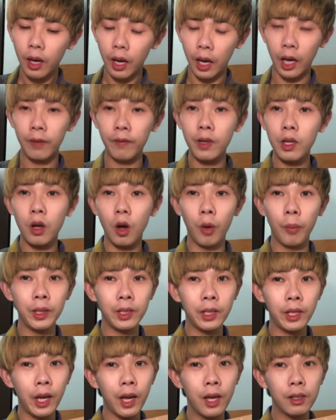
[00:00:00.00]
I haven't
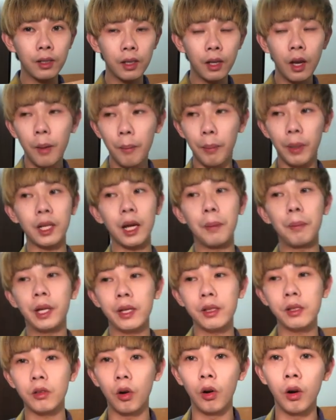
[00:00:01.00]
opened it yet, but I
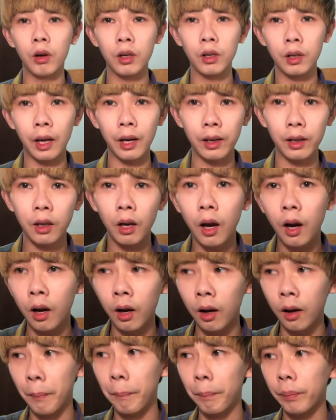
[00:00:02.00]
placed the order like
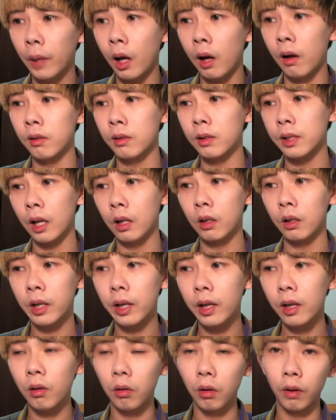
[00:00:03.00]
on
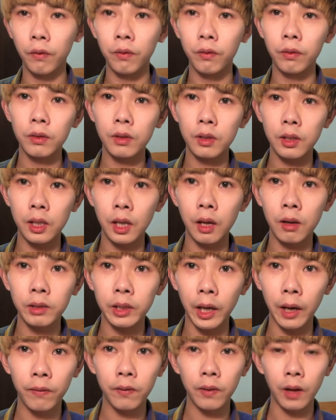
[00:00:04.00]
Saturday or
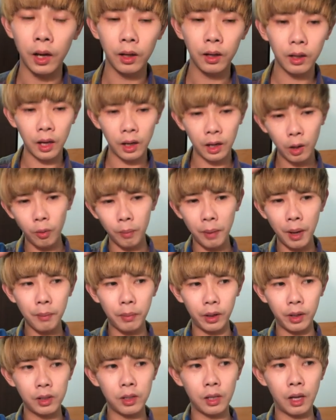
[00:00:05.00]
Sunday. I can't
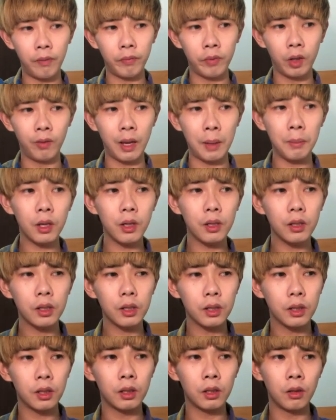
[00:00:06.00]
remember. It's
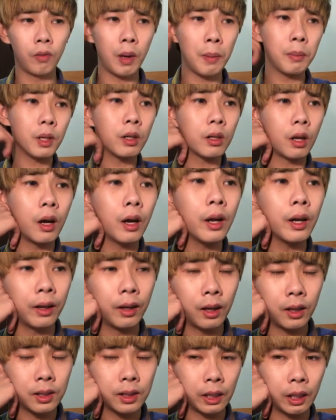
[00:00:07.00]
November 9,
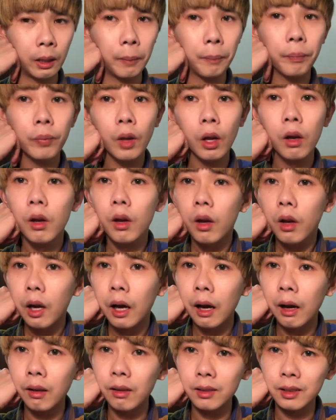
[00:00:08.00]
I think.
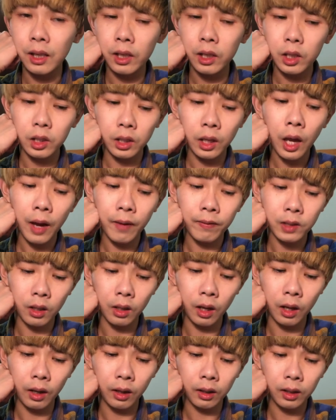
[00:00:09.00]
And they have the
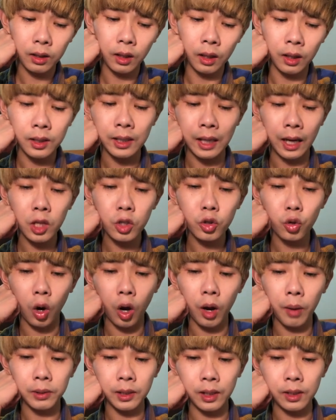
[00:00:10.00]
like a second
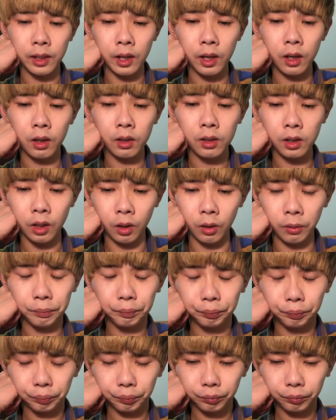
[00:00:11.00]
drop this year, so